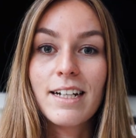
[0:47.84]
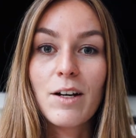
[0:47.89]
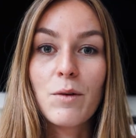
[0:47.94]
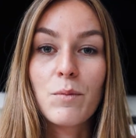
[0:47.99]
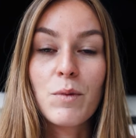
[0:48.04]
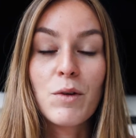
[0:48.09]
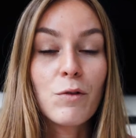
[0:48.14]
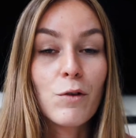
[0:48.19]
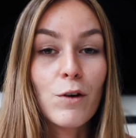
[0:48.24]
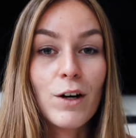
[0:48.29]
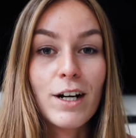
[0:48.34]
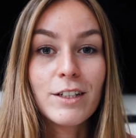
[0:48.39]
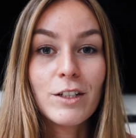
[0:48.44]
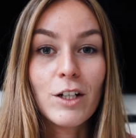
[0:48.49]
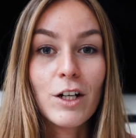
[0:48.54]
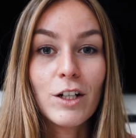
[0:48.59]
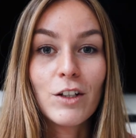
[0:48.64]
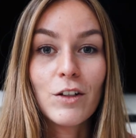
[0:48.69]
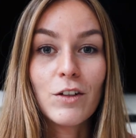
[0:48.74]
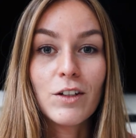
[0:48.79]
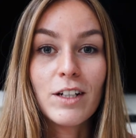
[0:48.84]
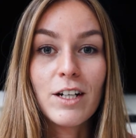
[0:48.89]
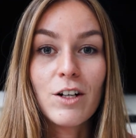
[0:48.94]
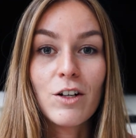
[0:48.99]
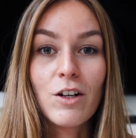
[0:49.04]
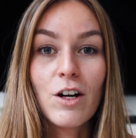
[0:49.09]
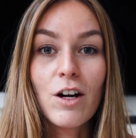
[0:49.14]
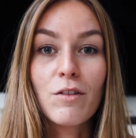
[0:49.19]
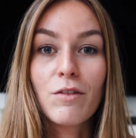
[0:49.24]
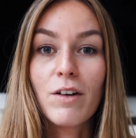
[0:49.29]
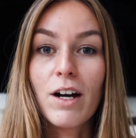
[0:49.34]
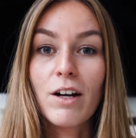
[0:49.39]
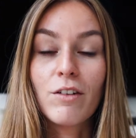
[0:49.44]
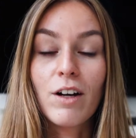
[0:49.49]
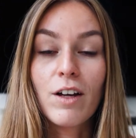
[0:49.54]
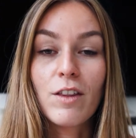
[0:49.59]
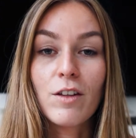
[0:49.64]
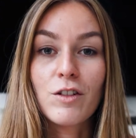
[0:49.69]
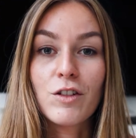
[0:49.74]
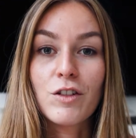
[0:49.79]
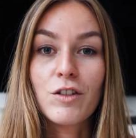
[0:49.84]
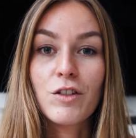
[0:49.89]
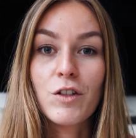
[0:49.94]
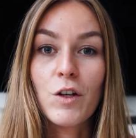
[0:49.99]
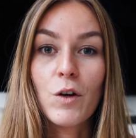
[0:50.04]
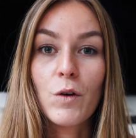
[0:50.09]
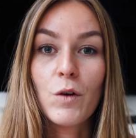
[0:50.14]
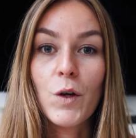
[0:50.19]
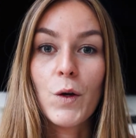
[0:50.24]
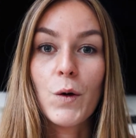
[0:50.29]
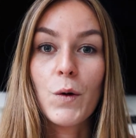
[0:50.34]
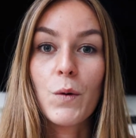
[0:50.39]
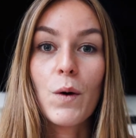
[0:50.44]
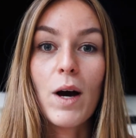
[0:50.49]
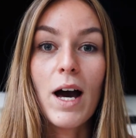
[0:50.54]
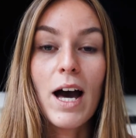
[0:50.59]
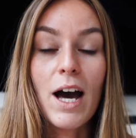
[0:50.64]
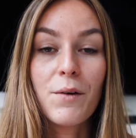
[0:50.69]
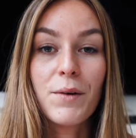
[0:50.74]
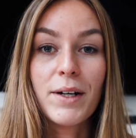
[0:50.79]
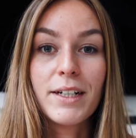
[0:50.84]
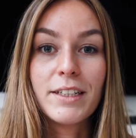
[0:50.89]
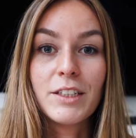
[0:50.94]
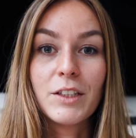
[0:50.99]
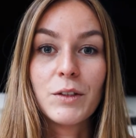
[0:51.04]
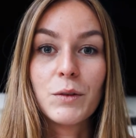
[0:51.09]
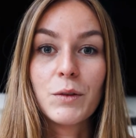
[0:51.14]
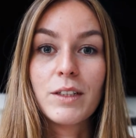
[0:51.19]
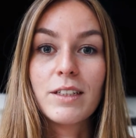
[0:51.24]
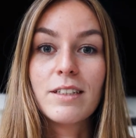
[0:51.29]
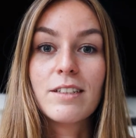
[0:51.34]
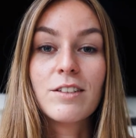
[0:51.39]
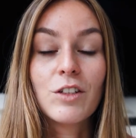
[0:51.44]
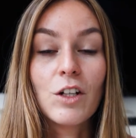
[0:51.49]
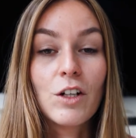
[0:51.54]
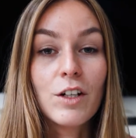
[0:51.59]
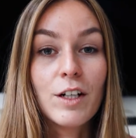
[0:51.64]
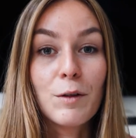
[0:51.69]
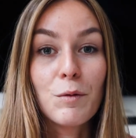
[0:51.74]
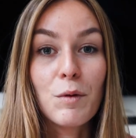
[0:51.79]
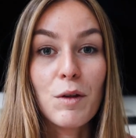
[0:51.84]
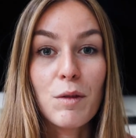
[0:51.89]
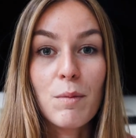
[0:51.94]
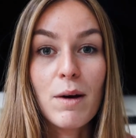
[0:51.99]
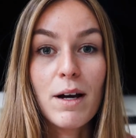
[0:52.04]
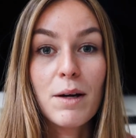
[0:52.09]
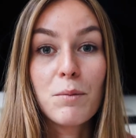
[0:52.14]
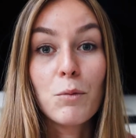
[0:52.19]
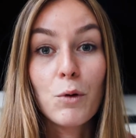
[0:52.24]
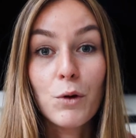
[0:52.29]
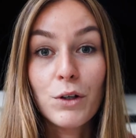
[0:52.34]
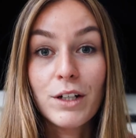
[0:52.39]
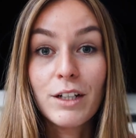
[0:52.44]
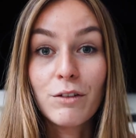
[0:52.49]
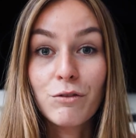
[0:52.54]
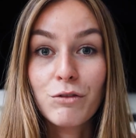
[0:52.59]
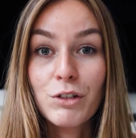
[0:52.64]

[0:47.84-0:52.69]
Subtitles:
before I talk you near off, I'd rather just show you how I do it, starting with my morning